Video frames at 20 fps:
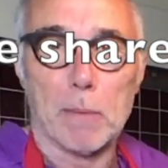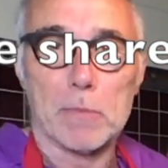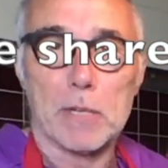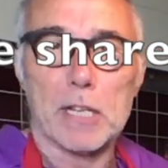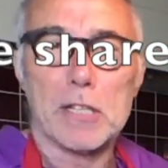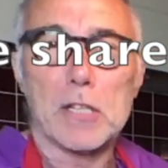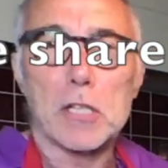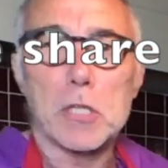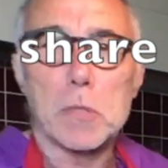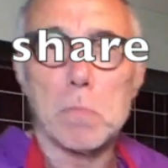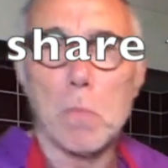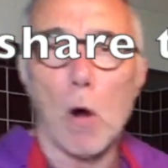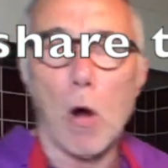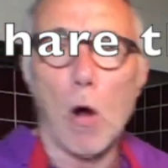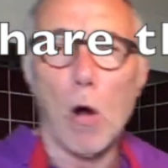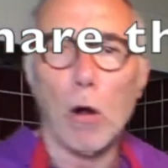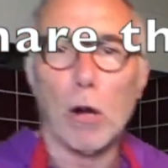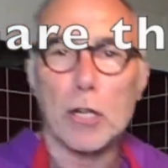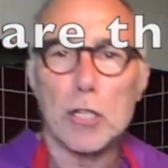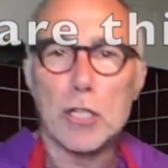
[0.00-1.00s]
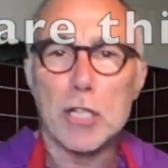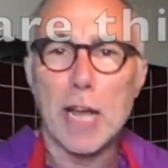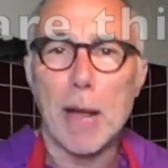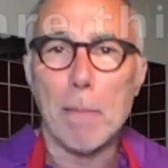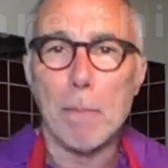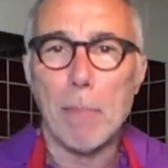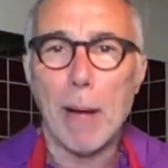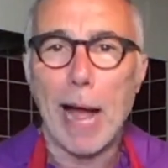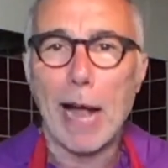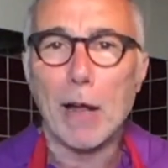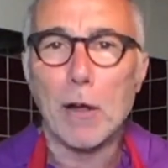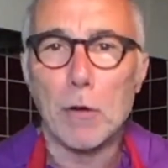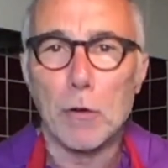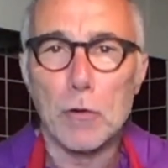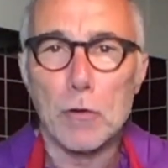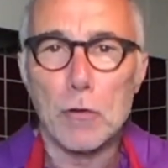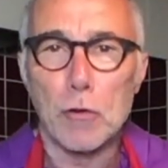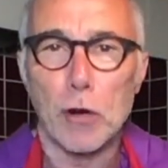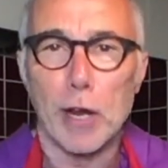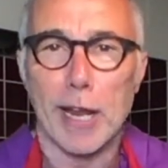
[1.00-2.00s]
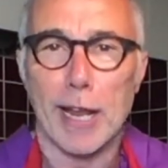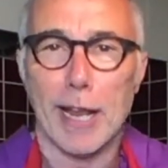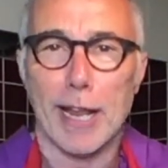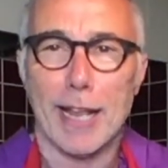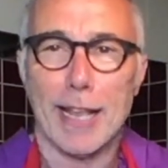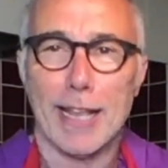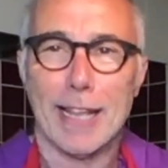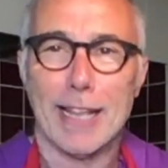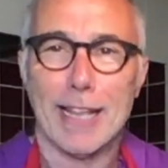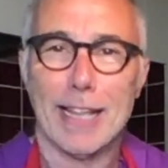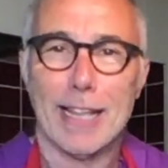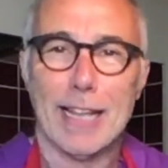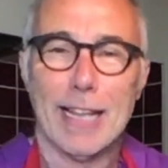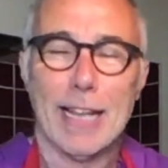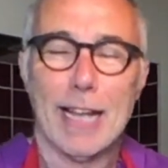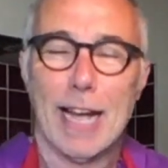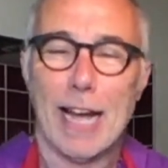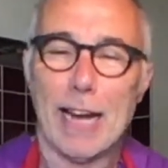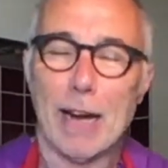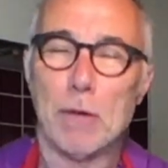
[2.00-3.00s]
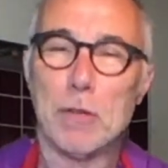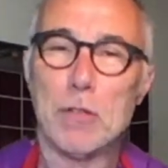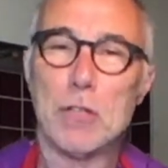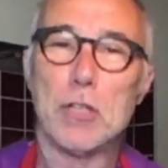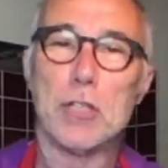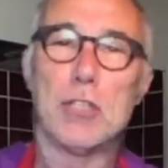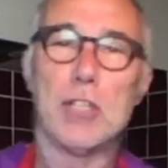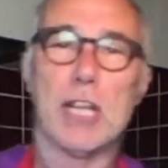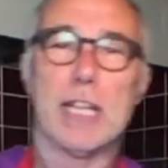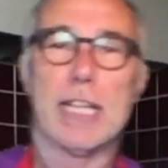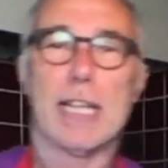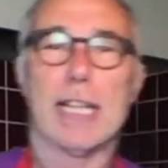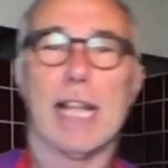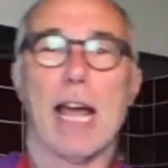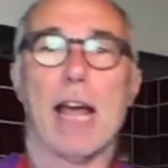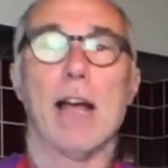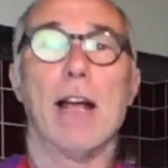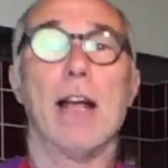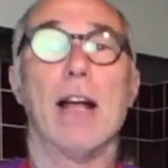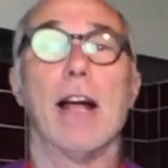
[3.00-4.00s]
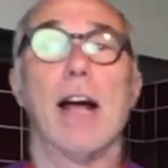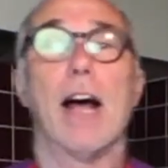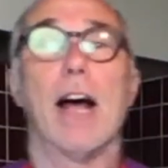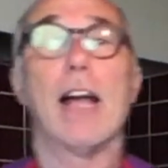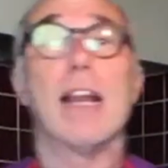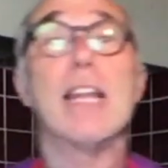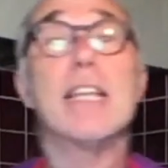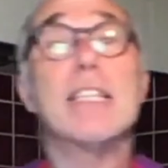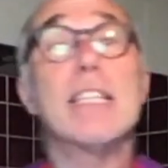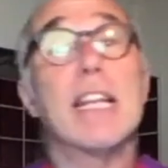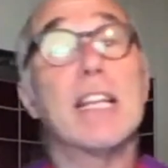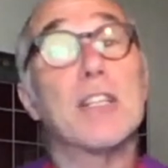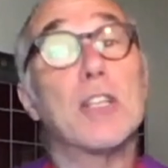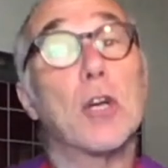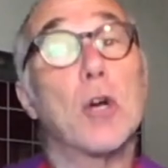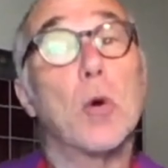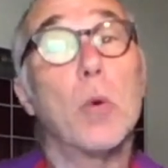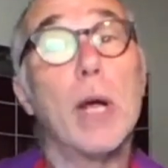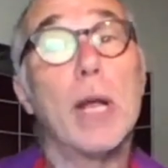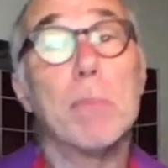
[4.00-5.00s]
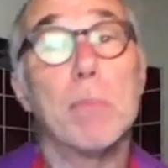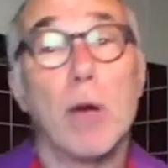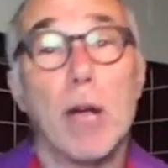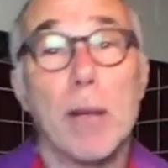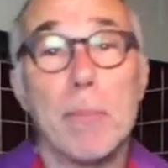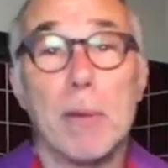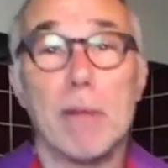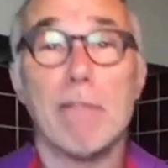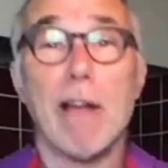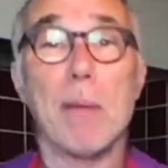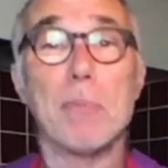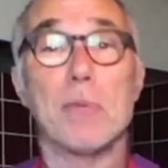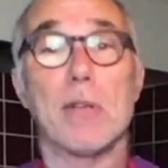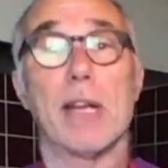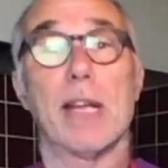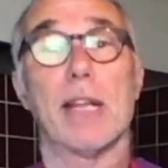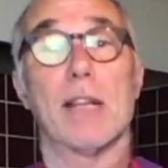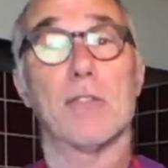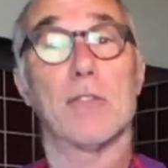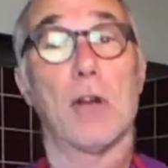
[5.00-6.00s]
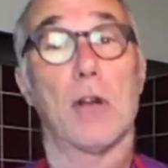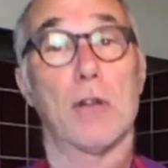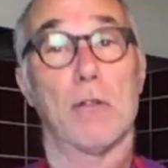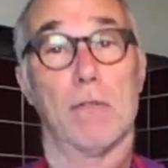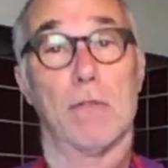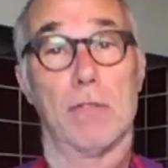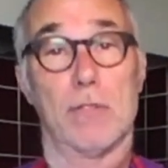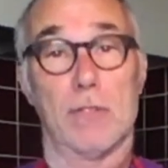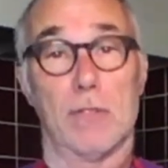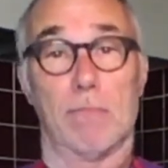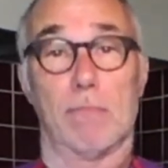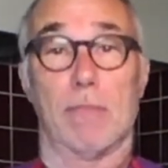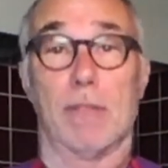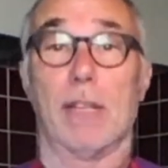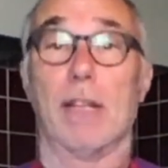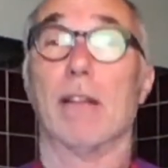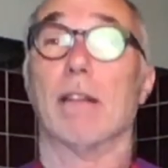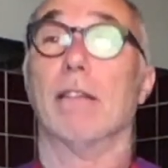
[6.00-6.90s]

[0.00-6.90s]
It's a small, jam-packed country, and I was just sitting there listening to Queen Bohemian Rhapsody and sort of, you